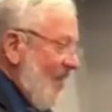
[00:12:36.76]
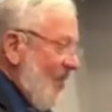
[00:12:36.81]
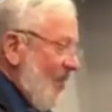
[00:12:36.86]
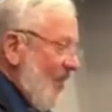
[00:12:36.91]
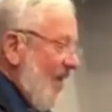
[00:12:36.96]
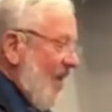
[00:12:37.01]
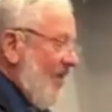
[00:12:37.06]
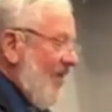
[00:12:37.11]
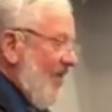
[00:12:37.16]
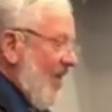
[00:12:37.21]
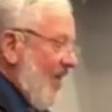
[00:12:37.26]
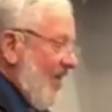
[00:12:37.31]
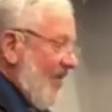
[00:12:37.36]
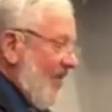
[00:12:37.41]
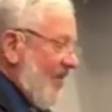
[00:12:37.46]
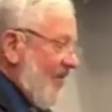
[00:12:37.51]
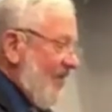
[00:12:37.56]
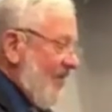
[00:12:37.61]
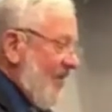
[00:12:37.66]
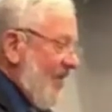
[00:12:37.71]
We don't
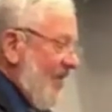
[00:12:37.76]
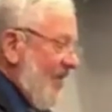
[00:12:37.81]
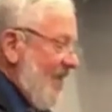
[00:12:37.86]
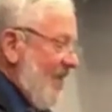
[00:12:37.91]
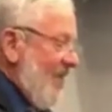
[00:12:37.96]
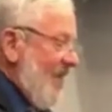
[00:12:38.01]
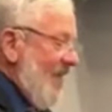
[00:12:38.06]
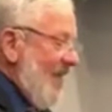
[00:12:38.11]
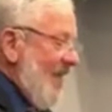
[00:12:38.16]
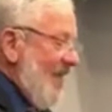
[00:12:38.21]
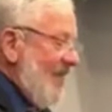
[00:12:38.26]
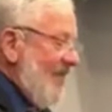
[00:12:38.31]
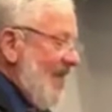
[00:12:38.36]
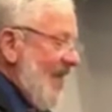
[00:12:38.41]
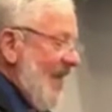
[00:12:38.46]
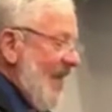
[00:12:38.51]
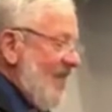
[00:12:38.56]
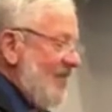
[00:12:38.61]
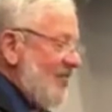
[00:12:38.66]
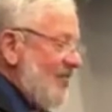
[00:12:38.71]
know. The meaning
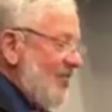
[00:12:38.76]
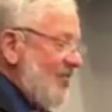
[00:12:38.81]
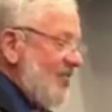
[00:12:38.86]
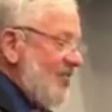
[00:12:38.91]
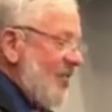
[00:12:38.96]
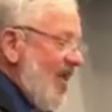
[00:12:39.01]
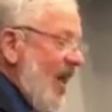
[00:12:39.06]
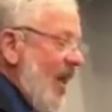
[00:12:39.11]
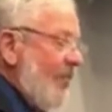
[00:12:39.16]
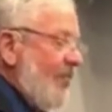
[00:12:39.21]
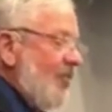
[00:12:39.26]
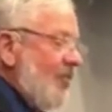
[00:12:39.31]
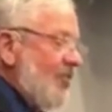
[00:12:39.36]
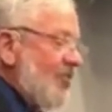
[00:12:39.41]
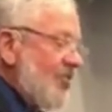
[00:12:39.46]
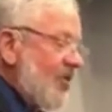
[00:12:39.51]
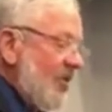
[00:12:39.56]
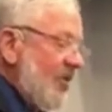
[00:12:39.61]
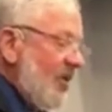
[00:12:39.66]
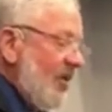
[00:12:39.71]
of the angels is not
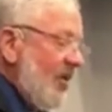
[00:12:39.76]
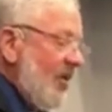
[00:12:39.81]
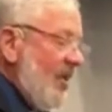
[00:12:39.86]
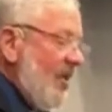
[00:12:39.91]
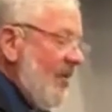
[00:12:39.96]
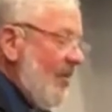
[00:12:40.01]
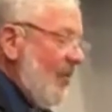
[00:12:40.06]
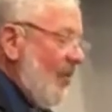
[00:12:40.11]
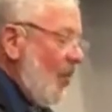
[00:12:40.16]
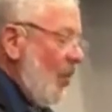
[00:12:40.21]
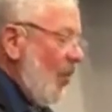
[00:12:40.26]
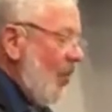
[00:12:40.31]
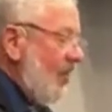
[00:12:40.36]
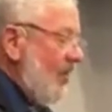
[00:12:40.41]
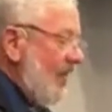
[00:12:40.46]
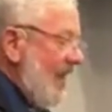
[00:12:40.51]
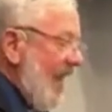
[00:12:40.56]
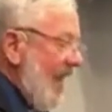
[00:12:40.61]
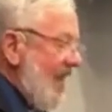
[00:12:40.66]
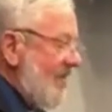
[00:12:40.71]
particularly
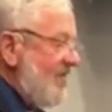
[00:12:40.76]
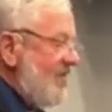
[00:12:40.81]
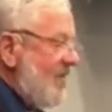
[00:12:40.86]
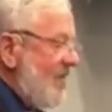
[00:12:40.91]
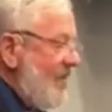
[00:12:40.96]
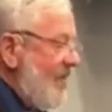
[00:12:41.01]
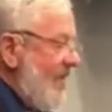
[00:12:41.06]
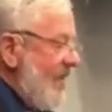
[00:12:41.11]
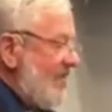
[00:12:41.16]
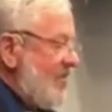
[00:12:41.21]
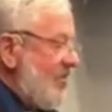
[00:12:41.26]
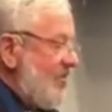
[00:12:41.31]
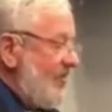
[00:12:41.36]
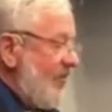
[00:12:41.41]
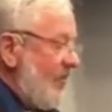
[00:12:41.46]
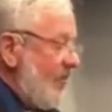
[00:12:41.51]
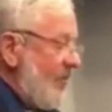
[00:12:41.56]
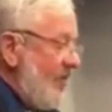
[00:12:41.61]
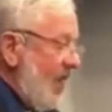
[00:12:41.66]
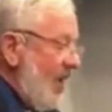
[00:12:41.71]
important as the
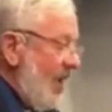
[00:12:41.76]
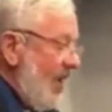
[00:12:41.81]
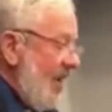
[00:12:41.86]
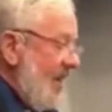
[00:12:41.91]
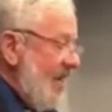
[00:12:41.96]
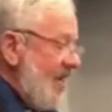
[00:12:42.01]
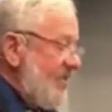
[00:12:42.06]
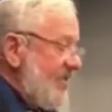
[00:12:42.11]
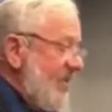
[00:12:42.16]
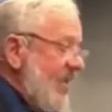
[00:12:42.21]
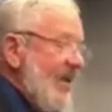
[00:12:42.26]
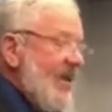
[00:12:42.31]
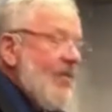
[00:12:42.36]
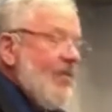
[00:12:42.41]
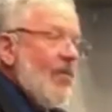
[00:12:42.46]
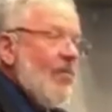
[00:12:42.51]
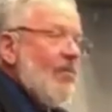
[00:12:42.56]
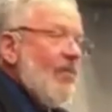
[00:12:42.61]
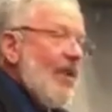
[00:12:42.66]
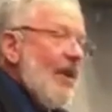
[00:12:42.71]
message from God. He said
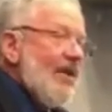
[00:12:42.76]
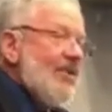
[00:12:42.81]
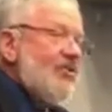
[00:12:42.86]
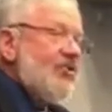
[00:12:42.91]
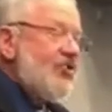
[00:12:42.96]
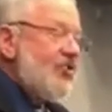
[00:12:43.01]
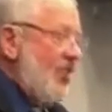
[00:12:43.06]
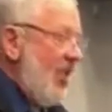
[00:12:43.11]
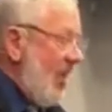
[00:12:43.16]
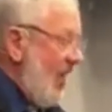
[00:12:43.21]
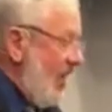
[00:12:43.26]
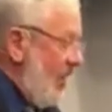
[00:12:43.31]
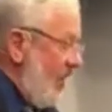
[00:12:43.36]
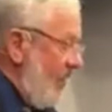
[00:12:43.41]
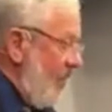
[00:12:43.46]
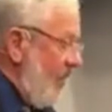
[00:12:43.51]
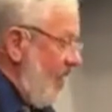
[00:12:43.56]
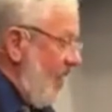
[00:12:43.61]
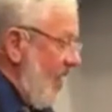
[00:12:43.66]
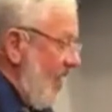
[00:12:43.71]
he would bless
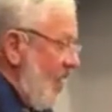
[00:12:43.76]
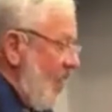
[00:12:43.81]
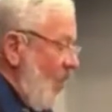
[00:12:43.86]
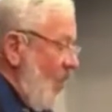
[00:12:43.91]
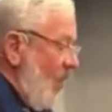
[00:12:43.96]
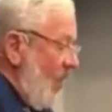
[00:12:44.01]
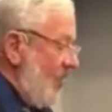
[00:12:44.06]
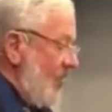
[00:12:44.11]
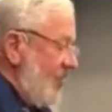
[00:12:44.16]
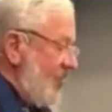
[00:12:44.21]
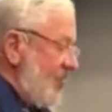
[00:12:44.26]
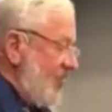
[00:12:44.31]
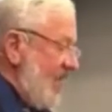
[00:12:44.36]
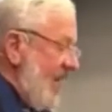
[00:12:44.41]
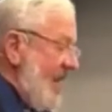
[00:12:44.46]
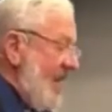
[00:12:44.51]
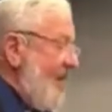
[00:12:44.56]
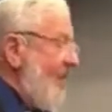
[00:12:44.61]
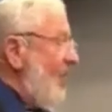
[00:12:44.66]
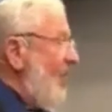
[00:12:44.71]
Jacob with the
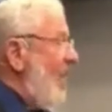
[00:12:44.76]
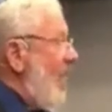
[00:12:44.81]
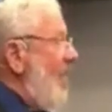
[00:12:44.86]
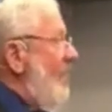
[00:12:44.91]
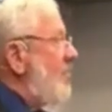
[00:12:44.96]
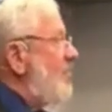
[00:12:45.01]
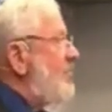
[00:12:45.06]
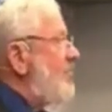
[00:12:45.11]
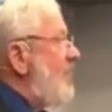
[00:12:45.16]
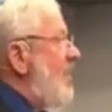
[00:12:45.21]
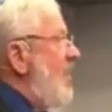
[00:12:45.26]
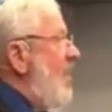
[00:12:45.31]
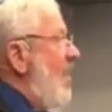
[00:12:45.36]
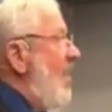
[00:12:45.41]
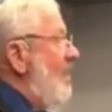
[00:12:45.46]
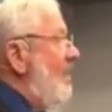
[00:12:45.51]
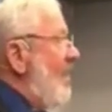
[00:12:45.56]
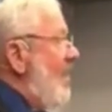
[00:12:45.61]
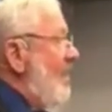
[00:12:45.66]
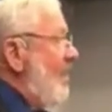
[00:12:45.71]
same promise
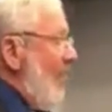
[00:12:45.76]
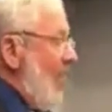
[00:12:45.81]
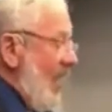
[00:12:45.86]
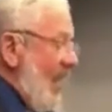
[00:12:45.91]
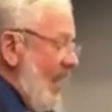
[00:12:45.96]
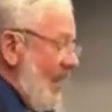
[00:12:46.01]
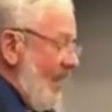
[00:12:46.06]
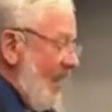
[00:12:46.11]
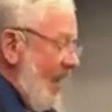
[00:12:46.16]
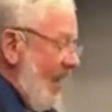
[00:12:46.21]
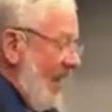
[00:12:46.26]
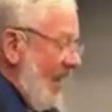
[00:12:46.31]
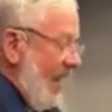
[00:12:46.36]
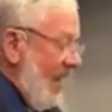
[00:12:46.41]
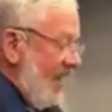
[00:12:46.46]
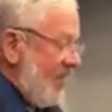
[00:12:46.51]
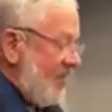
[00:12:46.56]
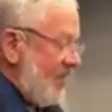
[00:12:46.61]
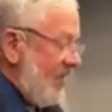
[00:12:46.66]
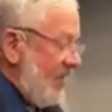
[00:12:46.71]
of Abraham
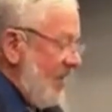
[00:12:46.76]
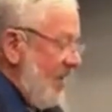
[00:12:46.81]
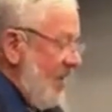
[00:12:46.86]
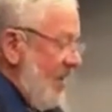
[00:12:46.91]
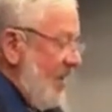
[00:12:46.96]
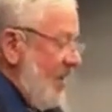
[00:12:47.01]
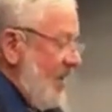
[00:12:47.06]
and Isaac.